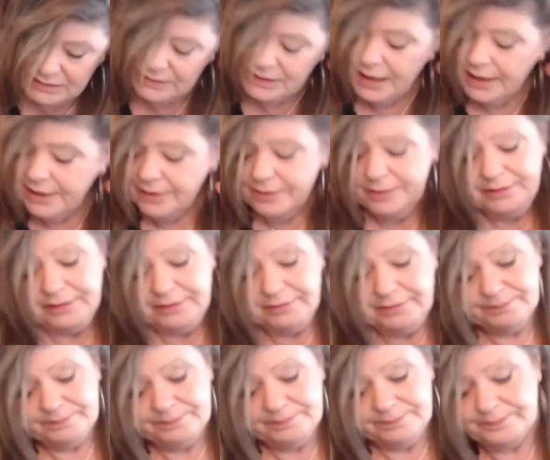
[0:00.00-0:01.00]
I don't
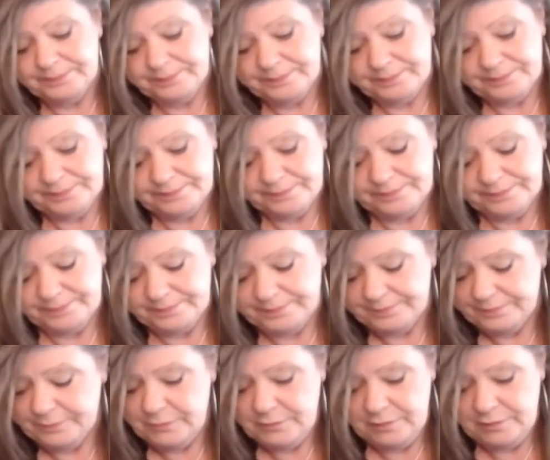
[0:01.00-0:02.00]
know.
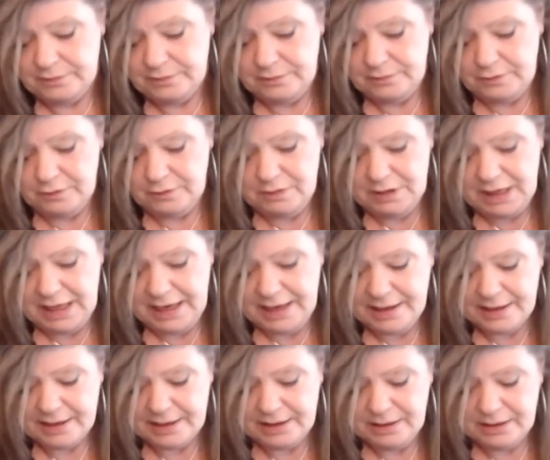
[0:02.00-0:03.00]
Don't
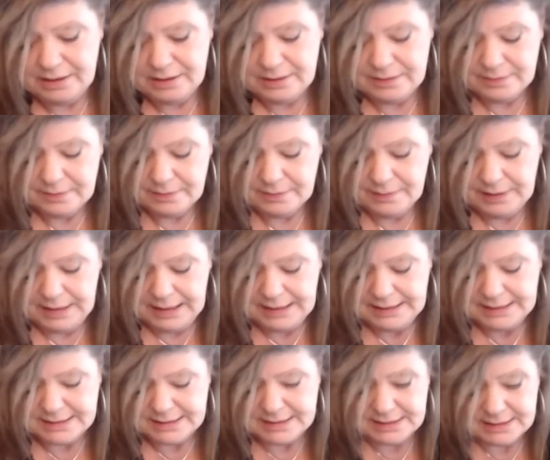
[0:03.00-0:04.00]
like it.
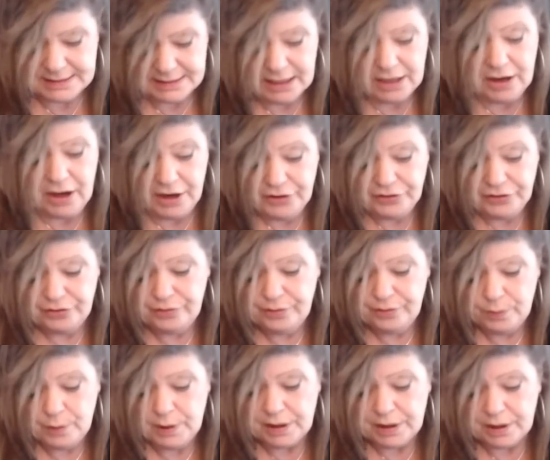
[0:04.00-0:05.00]
It's, they got to do the
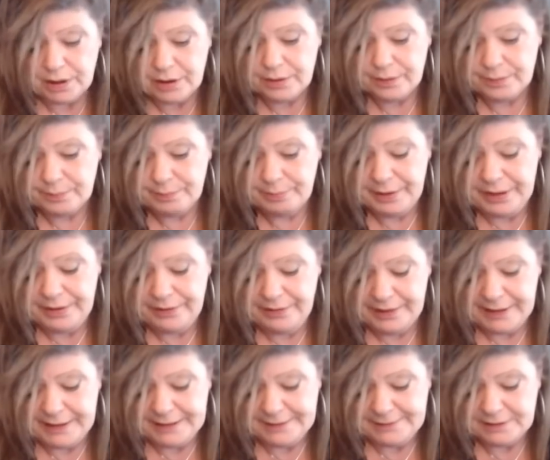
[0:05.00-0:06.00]
work,
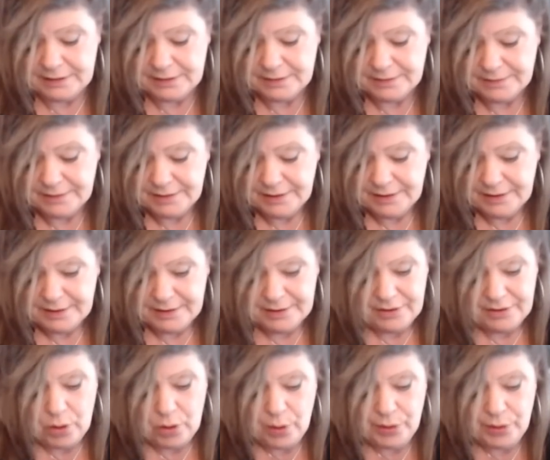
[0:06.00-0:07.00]
period.
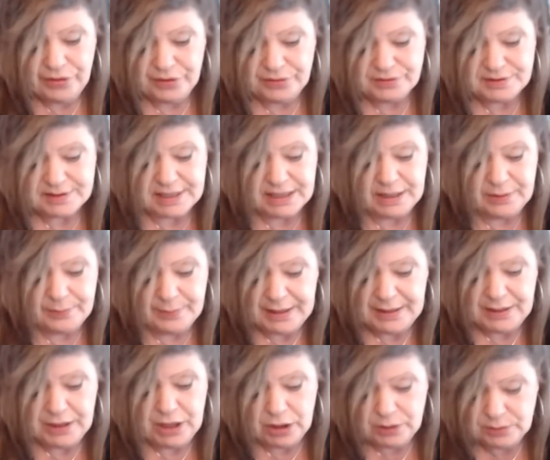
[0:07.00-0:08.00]
Or there's going to be
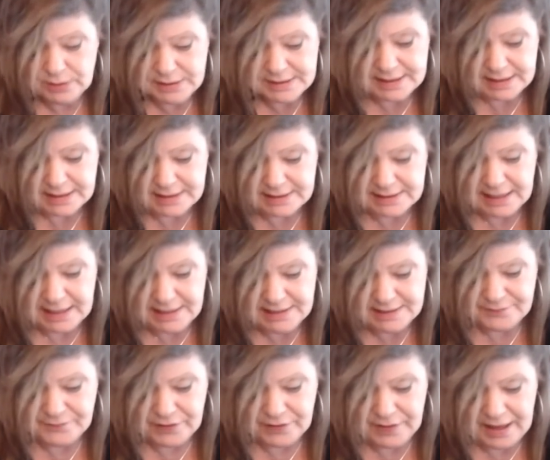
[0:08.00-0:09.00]
no success
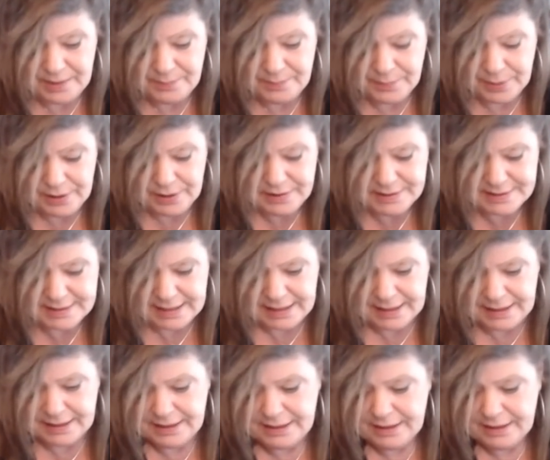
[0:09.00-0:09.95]
for that person.